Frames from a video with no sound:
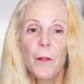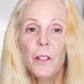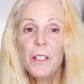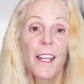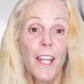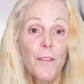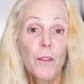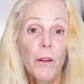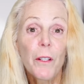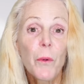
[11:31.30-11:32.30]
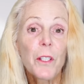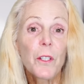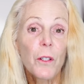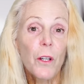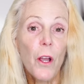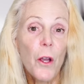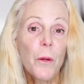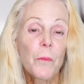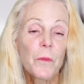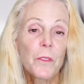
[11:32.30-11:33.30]
Because if you really want your
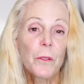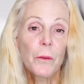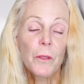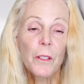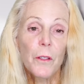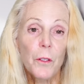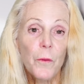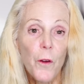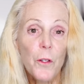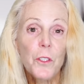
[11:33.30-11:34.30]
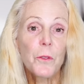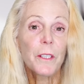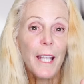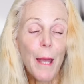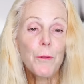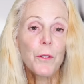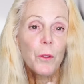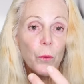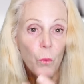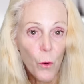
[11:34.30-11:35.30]
home to, your photo shoot to capture
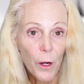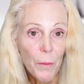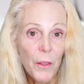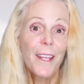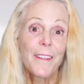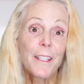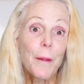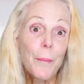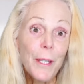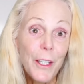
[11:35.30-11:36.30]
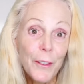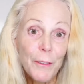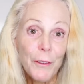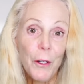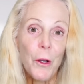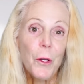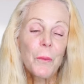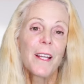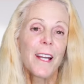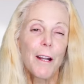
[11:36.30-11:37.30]
the warmth, the appeal of your
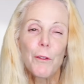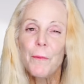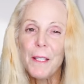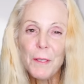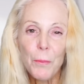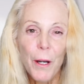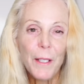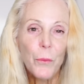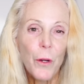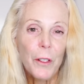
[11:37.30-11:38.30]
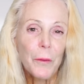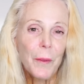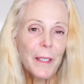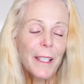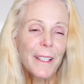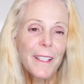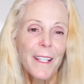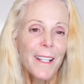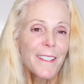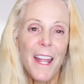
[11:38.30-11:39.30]
home, a room that's bright and welcoming, it
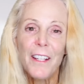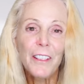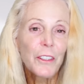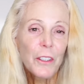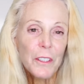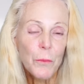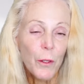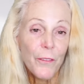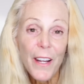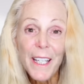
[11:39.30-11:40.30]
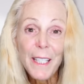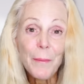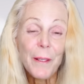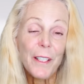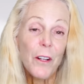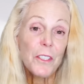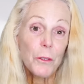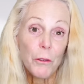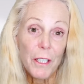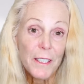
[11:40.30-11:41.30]
not only looks more inviting, but it
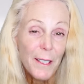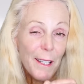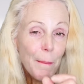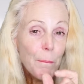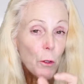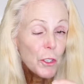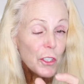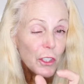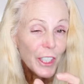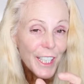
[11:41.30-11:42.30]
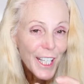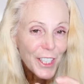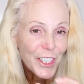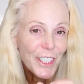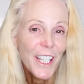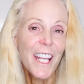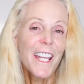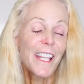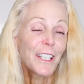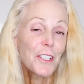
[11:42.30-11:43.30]
also creates an emotional connection
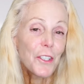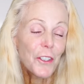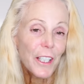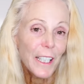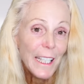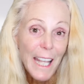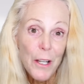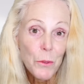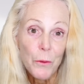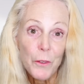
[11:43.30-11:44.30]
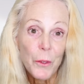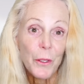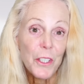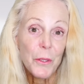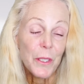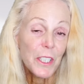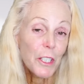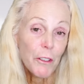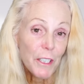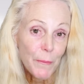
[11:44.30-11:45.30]
that can turn a casual viewer into a
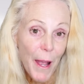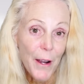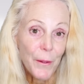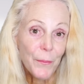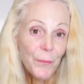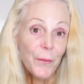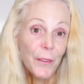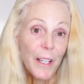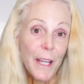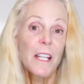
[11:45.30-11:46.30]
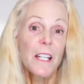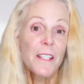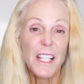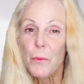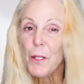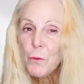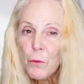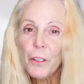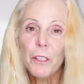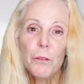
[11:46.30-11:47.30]
serious buyer. Okay? That's why it's
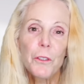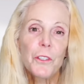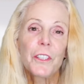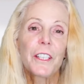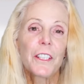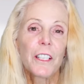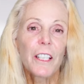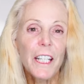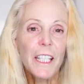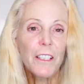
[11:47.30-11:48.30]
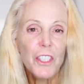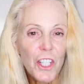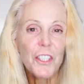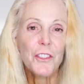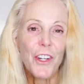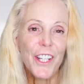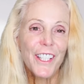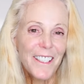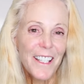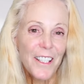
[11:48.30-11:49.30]
really crucial to get the lighting just
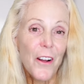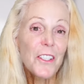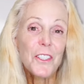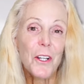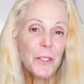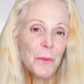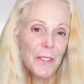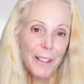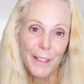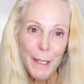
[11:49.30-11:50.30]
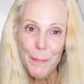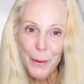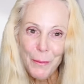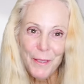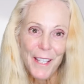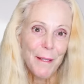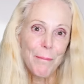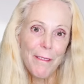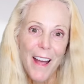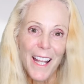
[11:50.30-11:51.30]
right, and it all starts with the light bulbs and the
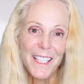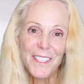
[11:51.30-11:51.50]
blinds.